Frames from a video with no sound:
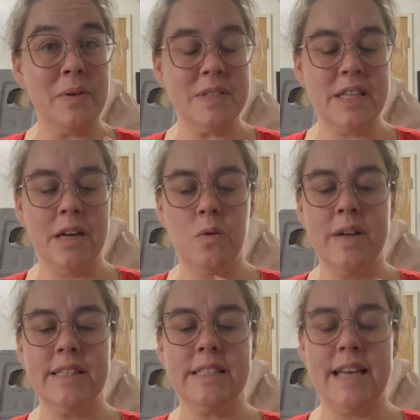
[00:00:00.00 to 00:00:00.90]

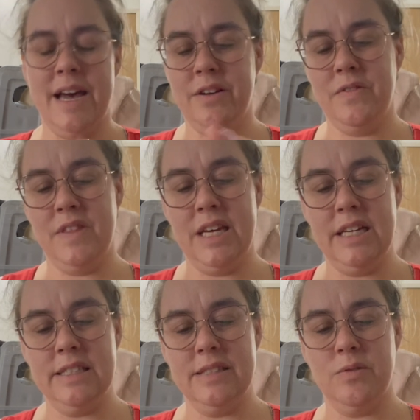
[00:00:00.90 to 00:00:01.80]
sequence out of
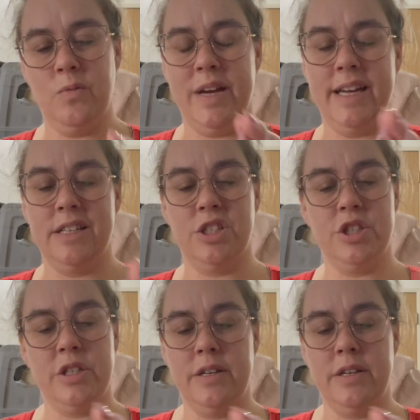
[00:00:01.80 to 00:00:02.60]
this, which